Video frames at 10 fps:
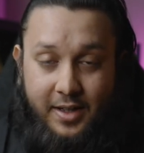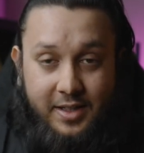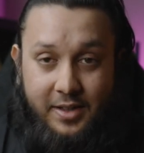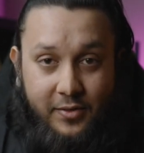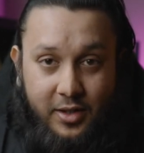
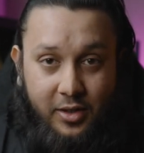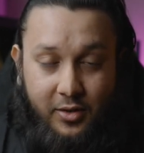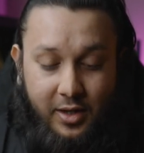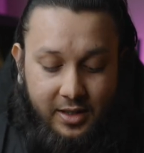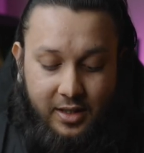this video
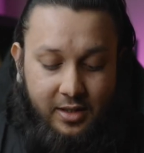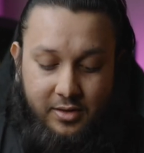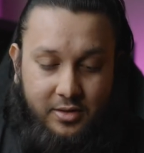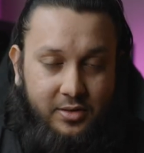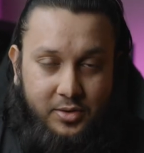and
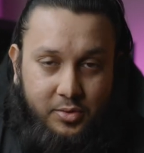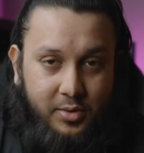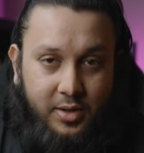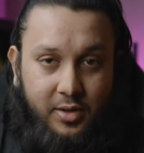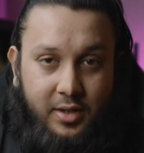you
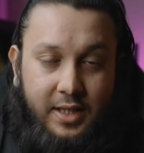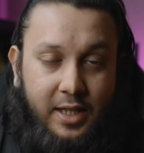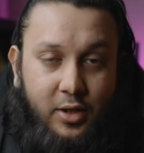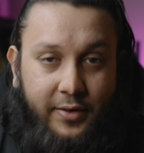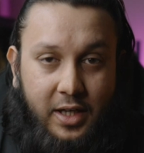want to get
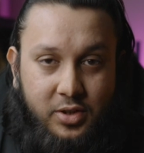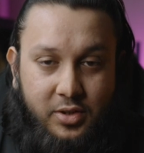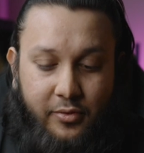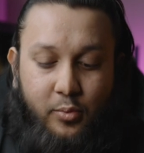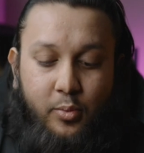notifications
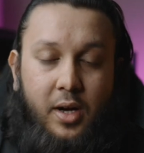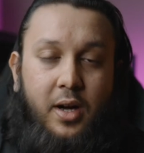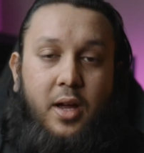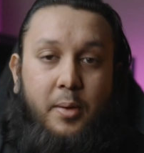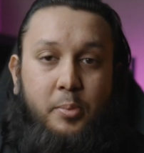of what
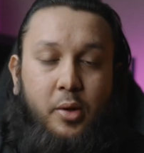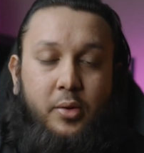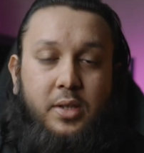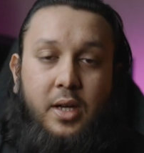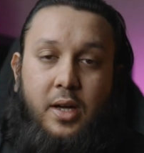I
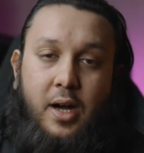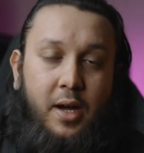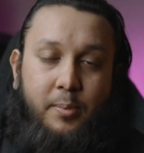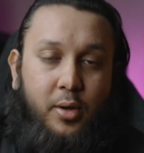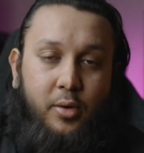upload. I
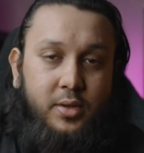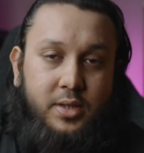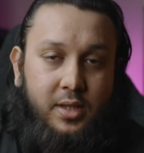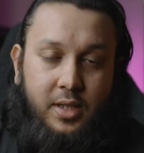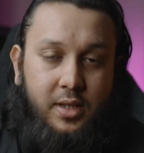upload
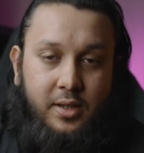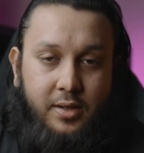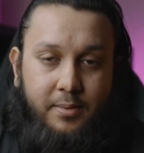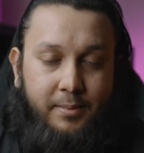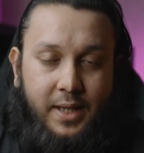
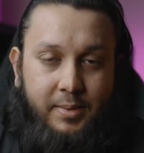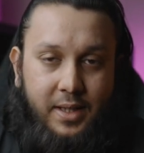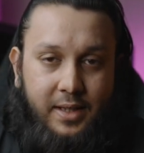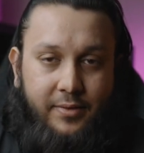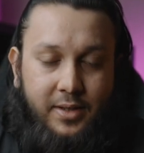many
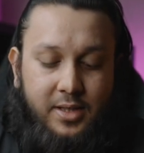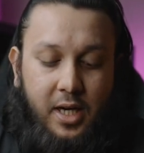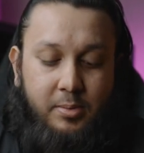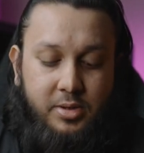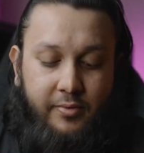different
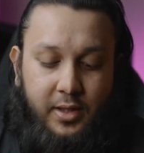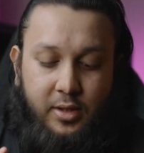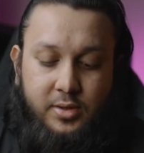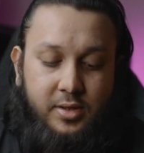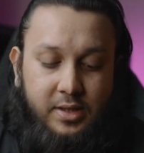types of
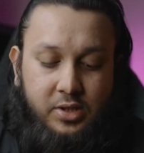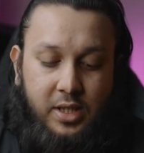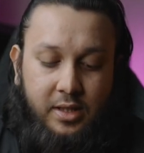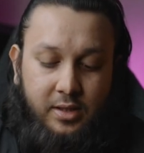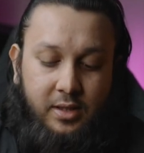videos on this
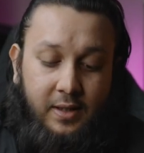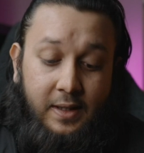channel.